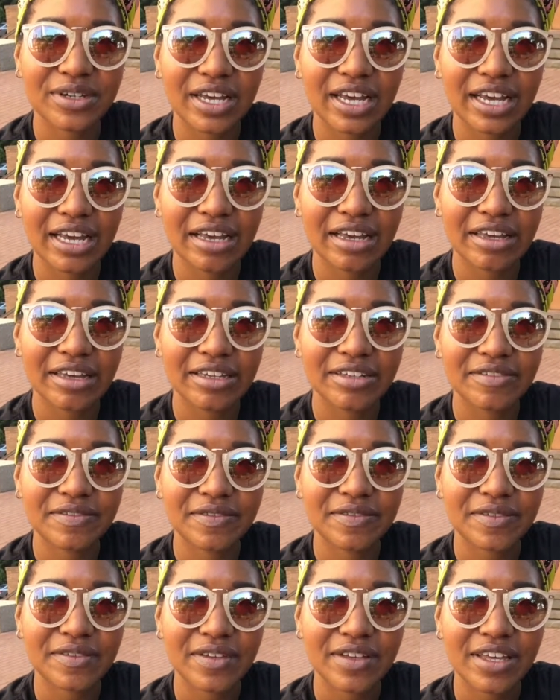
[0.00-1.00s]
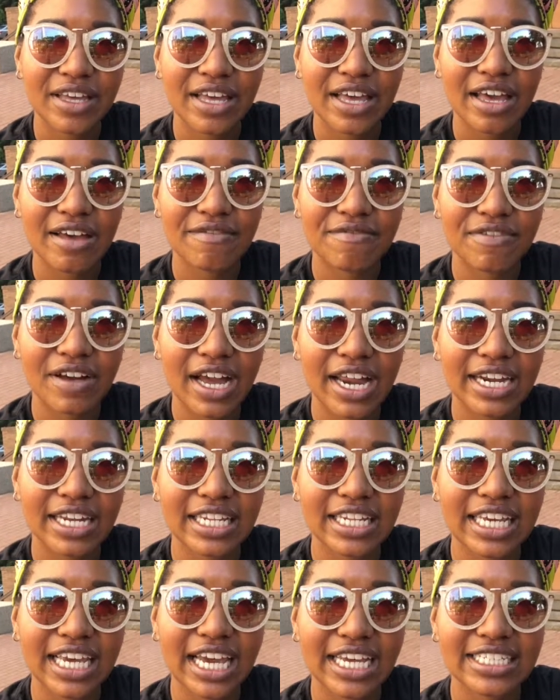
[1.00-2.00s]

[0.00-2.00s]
I have finally